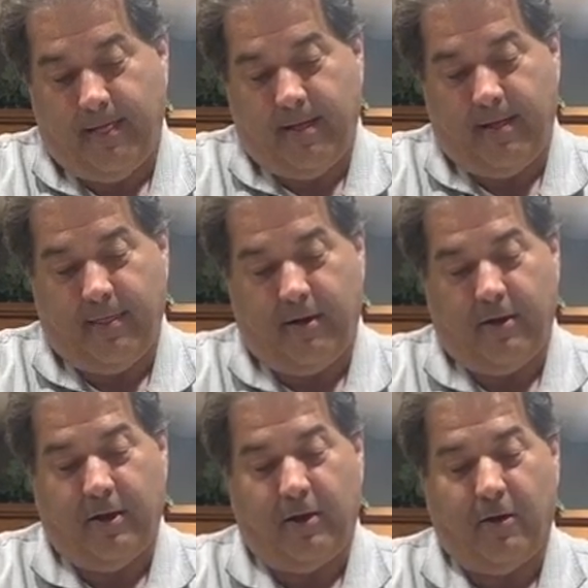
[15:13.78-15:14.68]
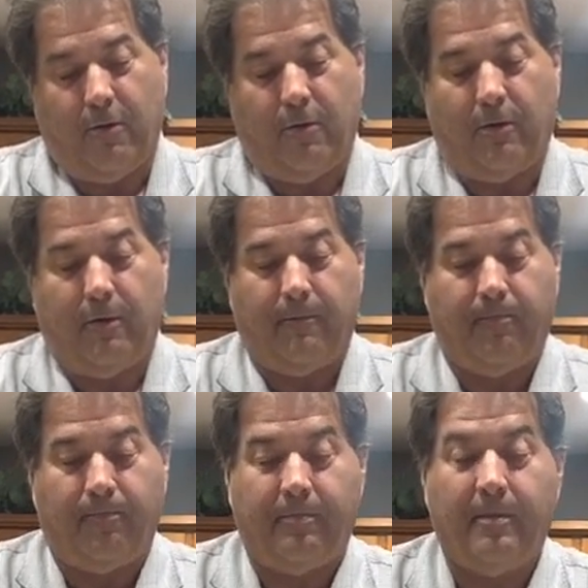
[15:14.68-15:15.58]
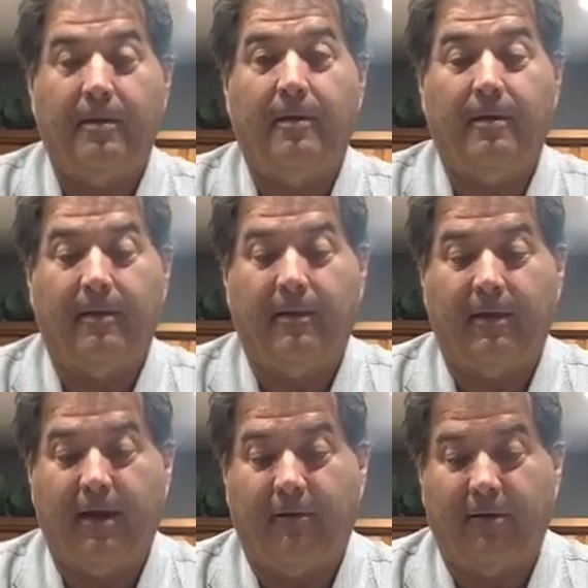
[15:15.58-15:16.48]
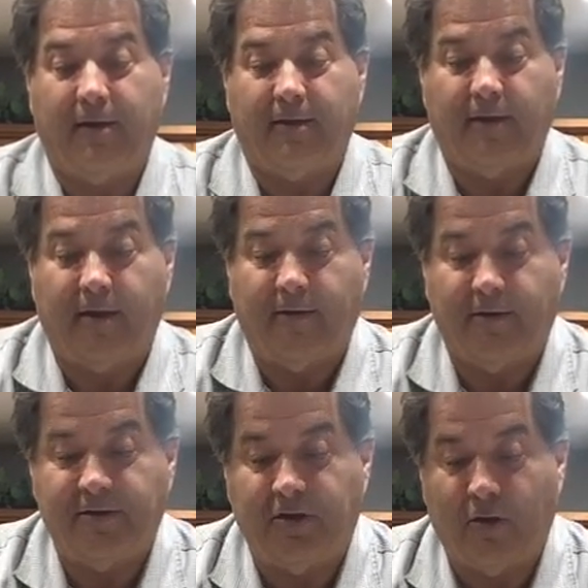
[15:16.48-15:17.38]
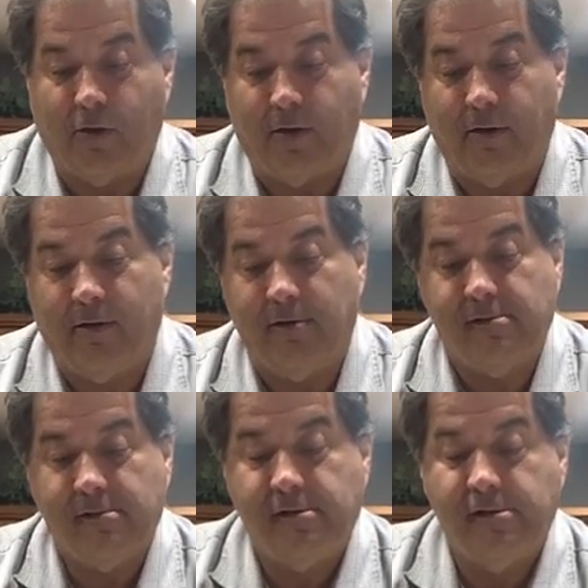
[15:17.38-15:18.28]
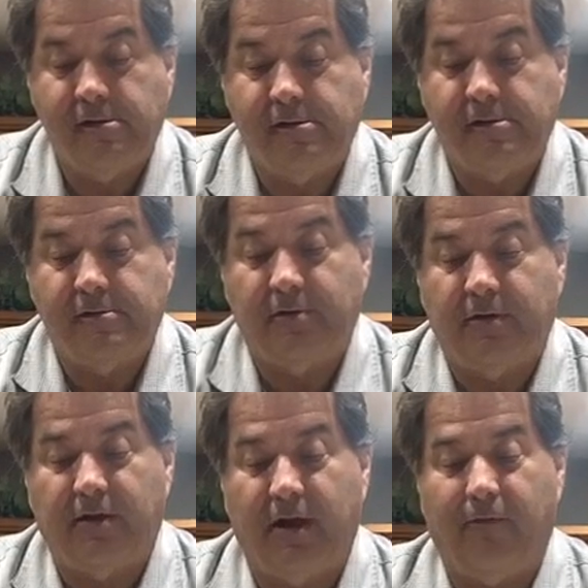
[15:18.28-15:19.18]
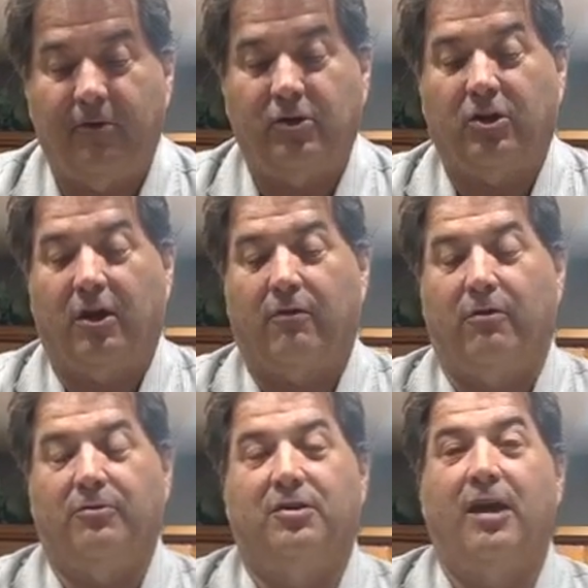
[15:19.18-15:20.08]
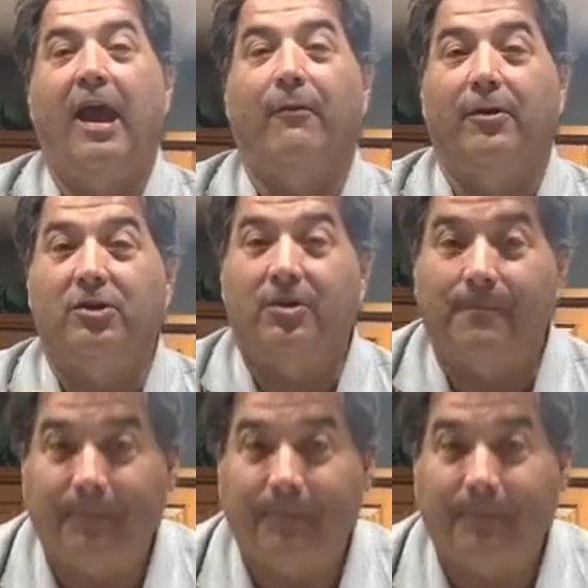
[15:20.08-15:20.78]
And there you go. That right there is your Denver chuck roast sandwich.